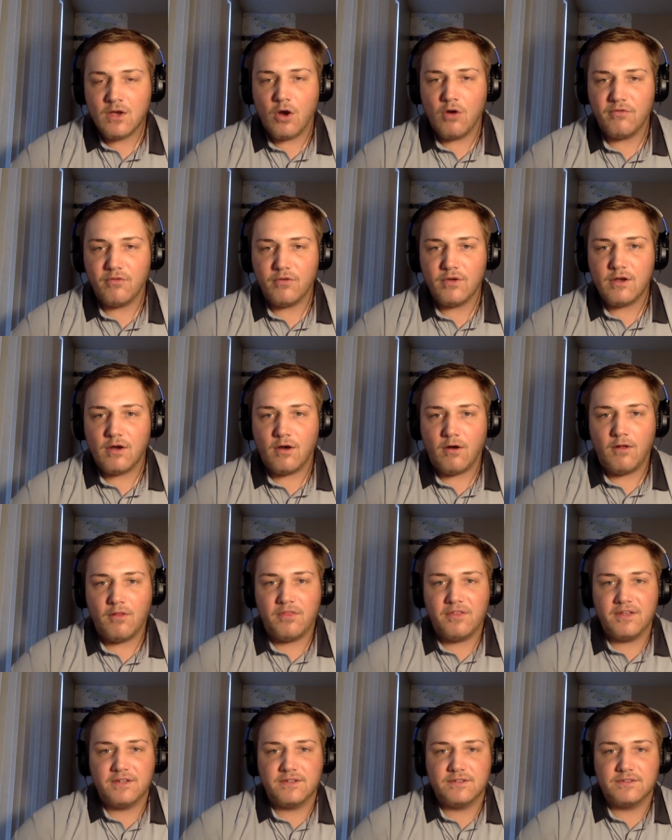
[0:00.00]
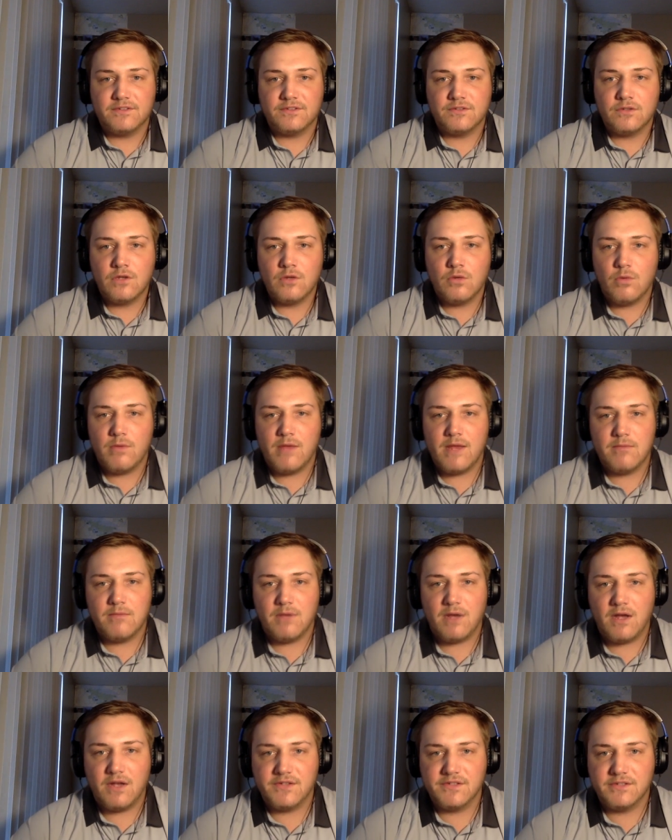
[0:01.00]
hopefully all things remain
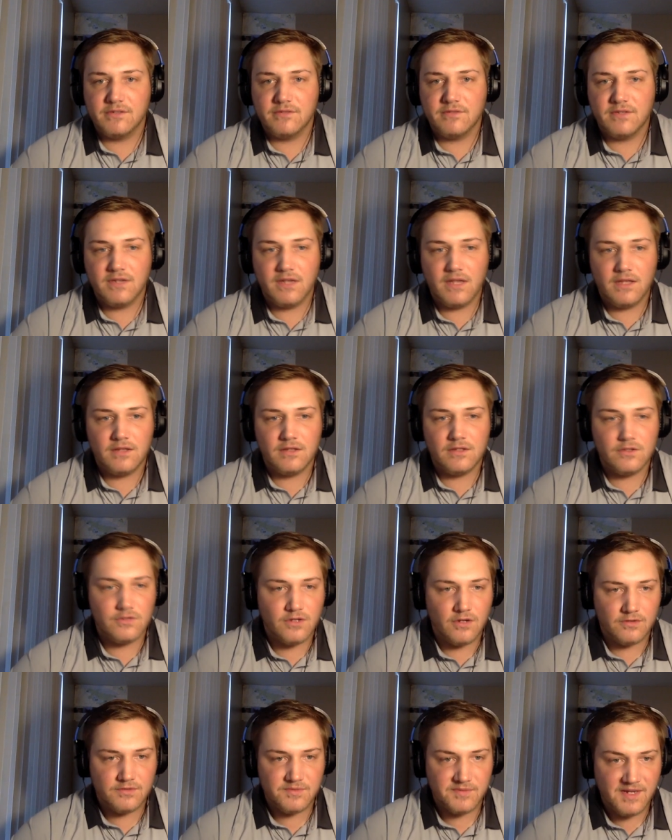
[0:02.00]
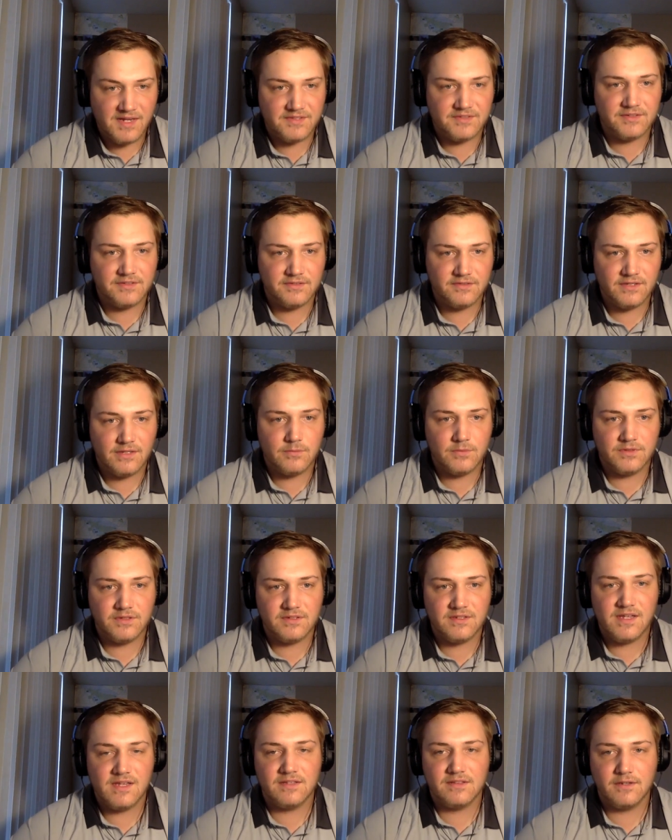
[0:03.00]
positive, and Utah Gymnastics is able to
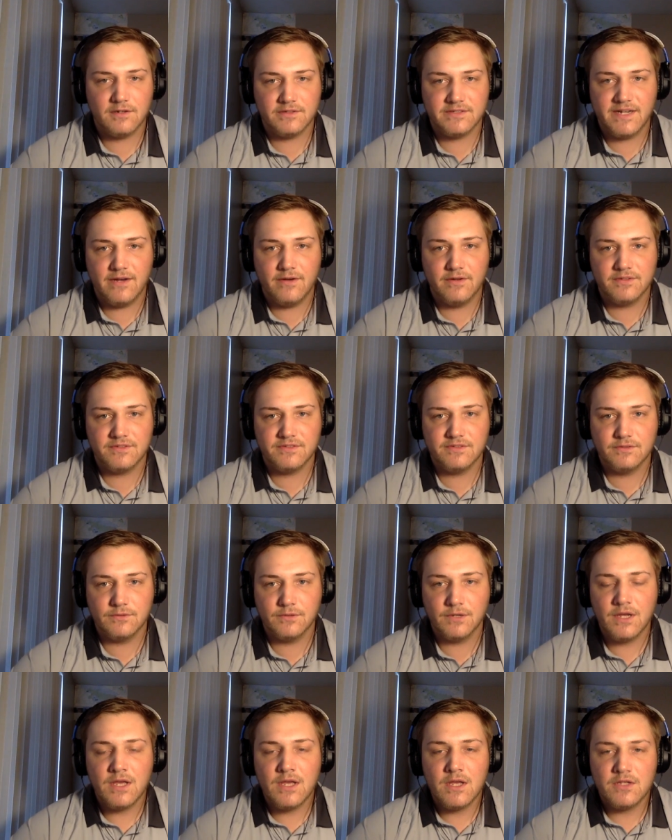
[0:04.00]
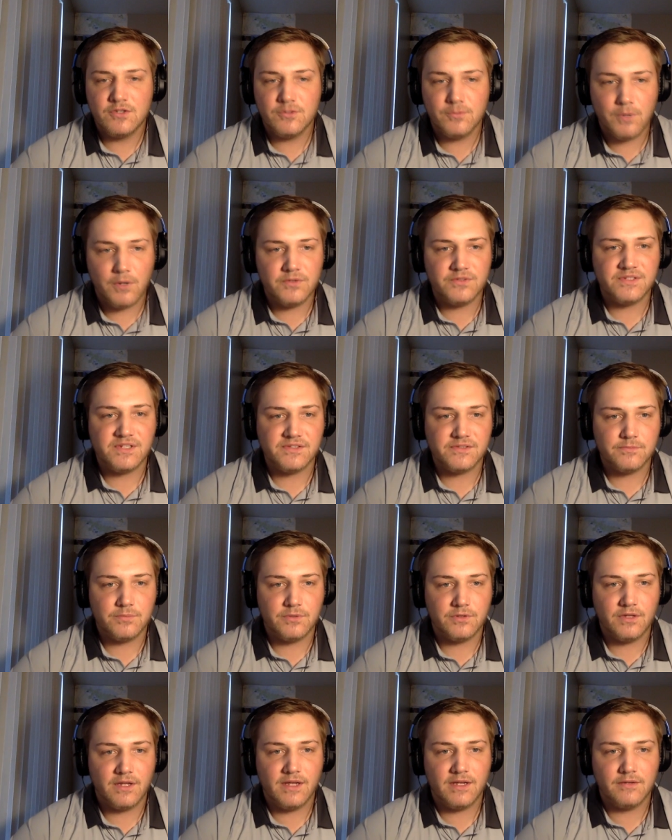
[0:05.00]
take their talents to postseason
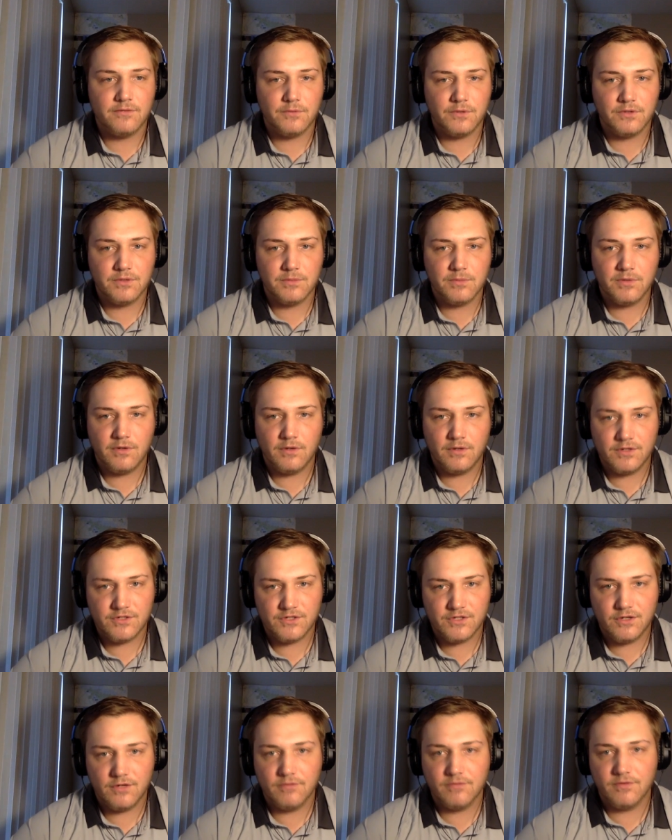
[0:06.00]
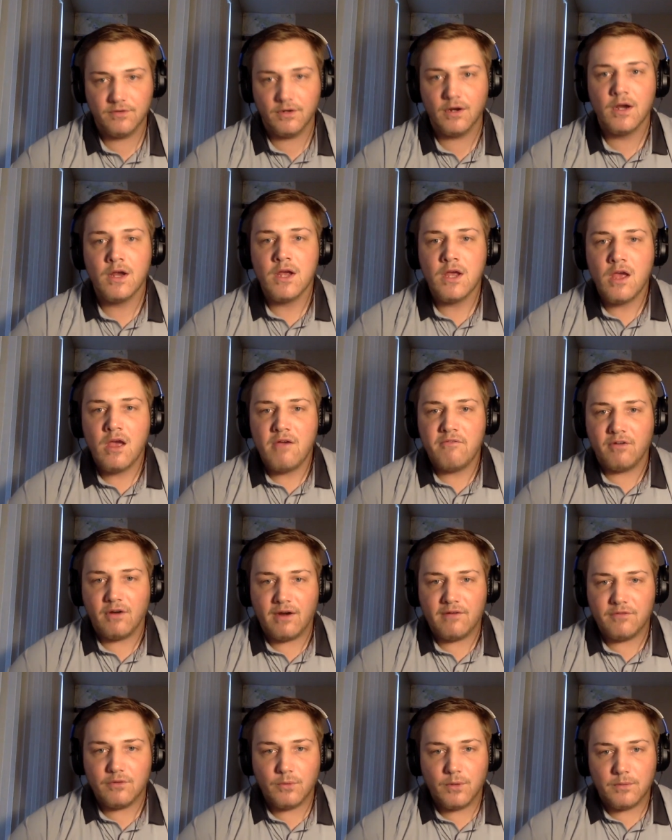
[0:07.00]
play and really put on a show for
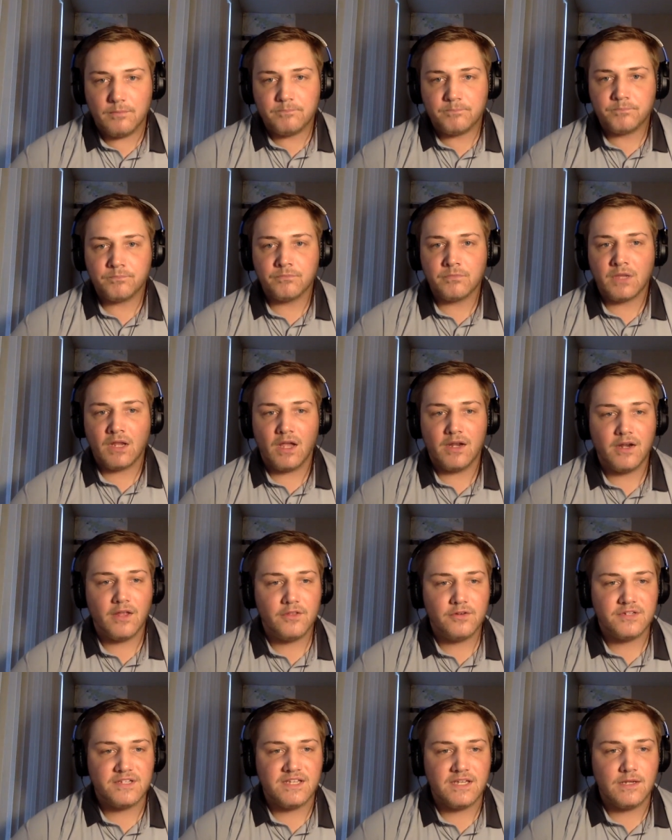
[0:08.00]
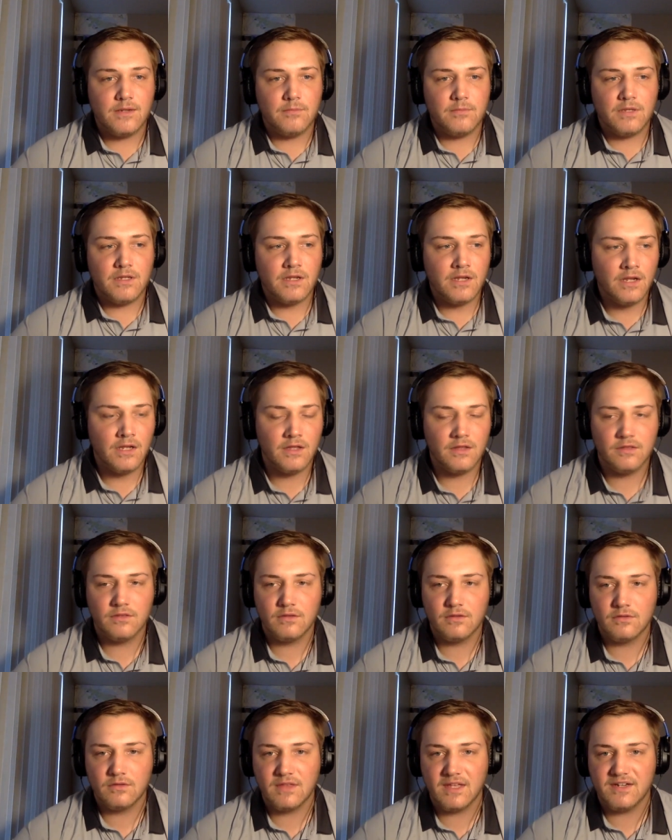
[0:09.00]
everyone. Another team
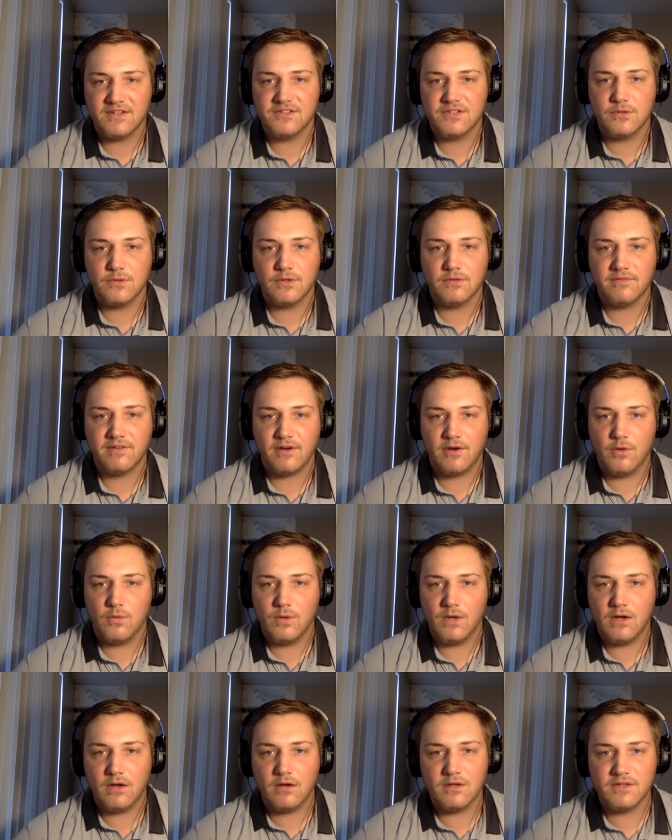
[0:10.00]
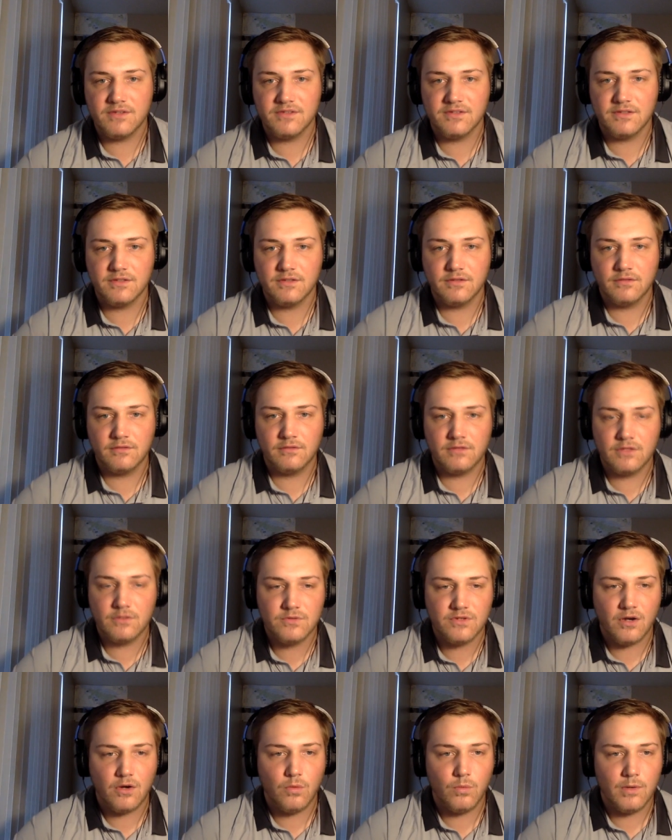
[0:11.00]
that is doing very well is the
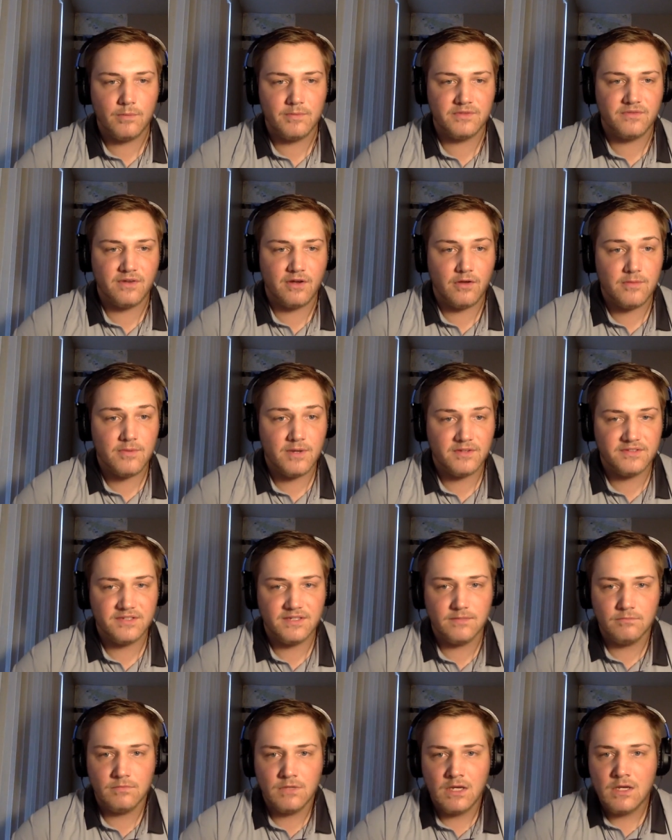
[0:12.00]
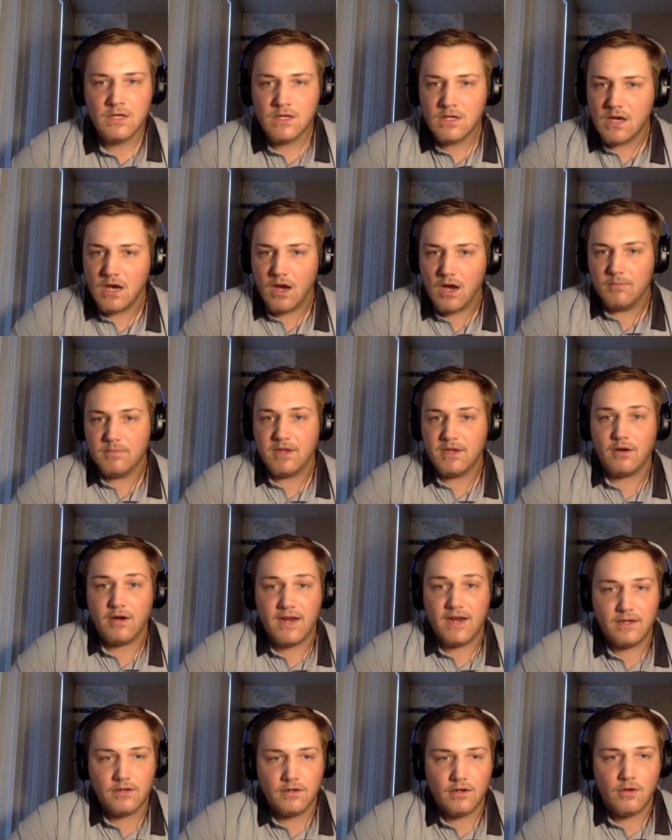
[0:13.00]
Utah women's volleyball team. They're
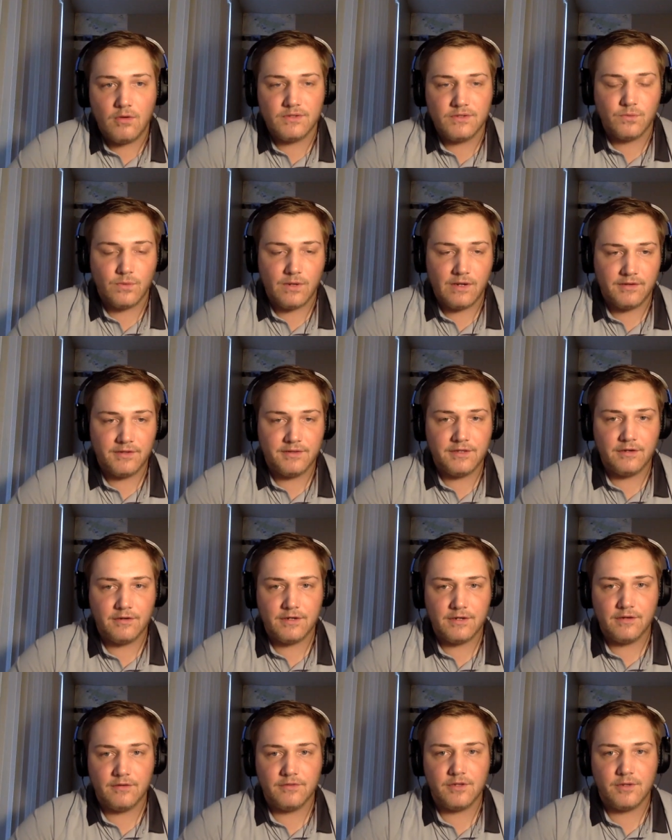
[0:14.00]
8-0 as well in their year.